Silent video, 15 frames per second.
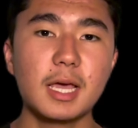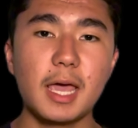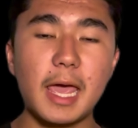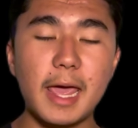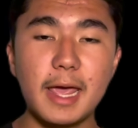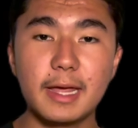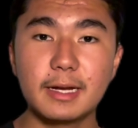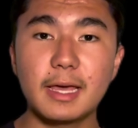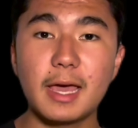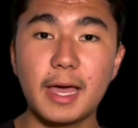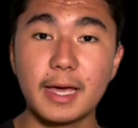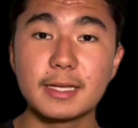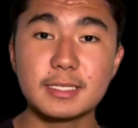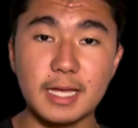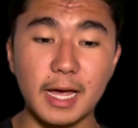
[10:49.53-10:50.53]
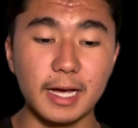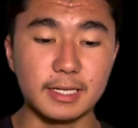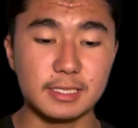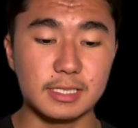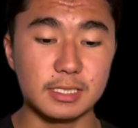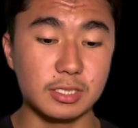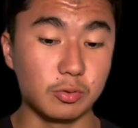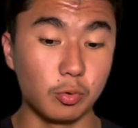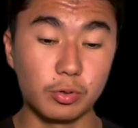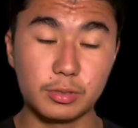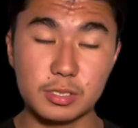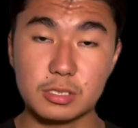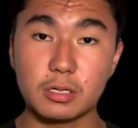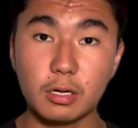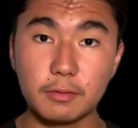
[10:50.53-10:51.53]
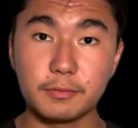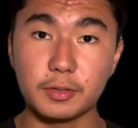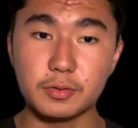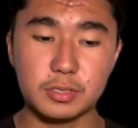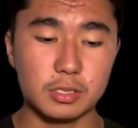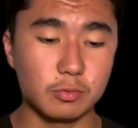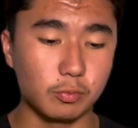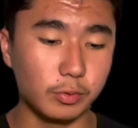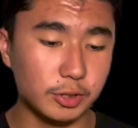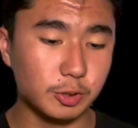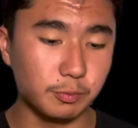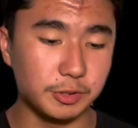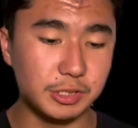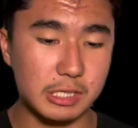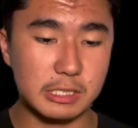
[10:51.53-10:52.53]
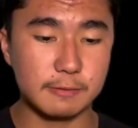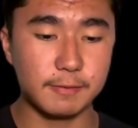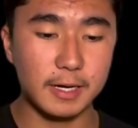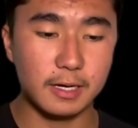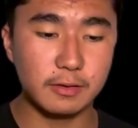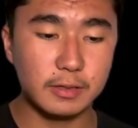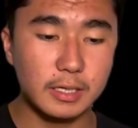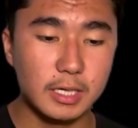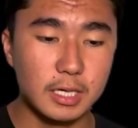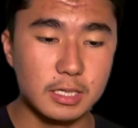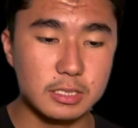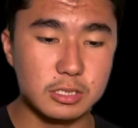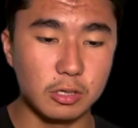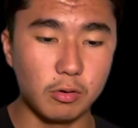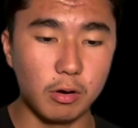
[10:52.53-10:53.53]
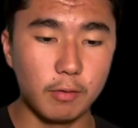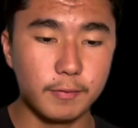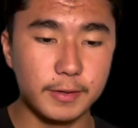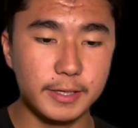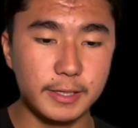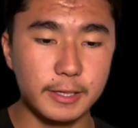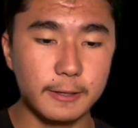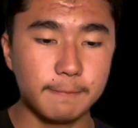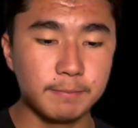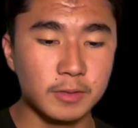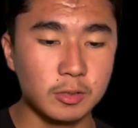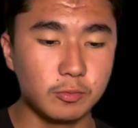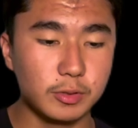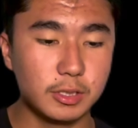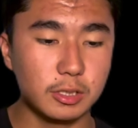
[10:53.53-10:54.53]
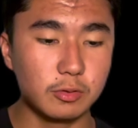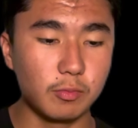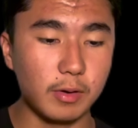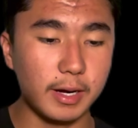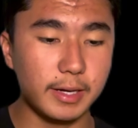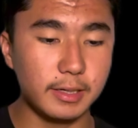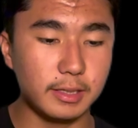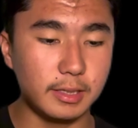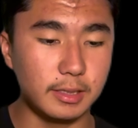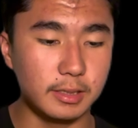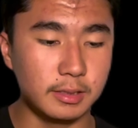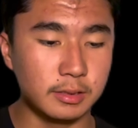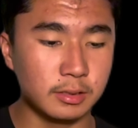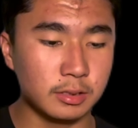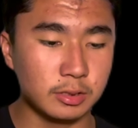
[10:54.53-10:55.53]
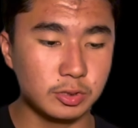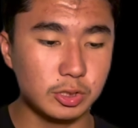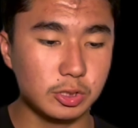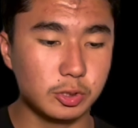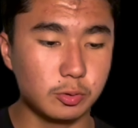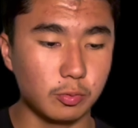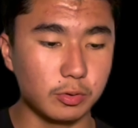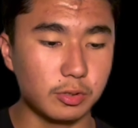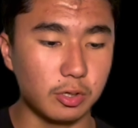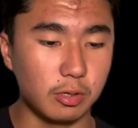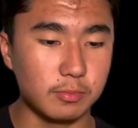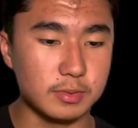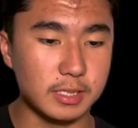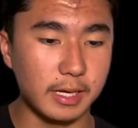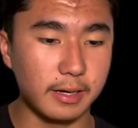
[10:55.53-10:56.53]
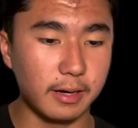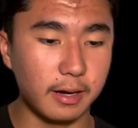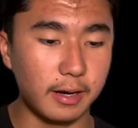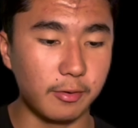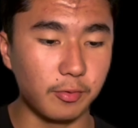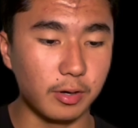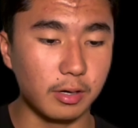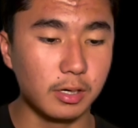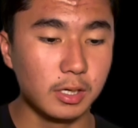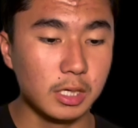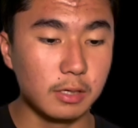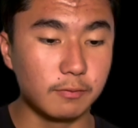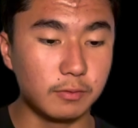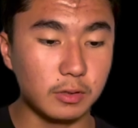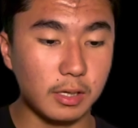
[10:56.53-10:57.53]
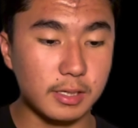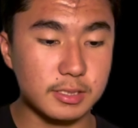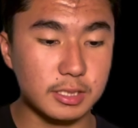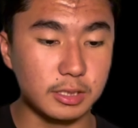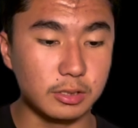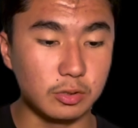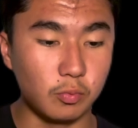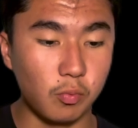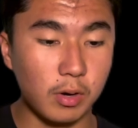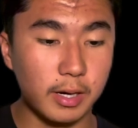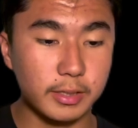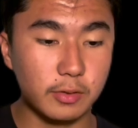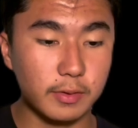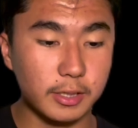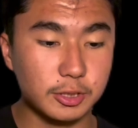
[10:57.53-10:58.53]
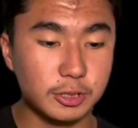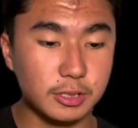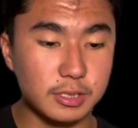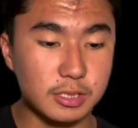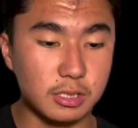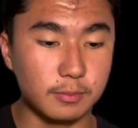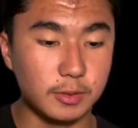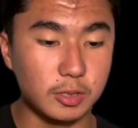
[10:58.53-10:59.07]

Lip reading: and x-axis in order to solve those, which we just found. So over here, we could write in just short terms that our velocity in the y direction is going to be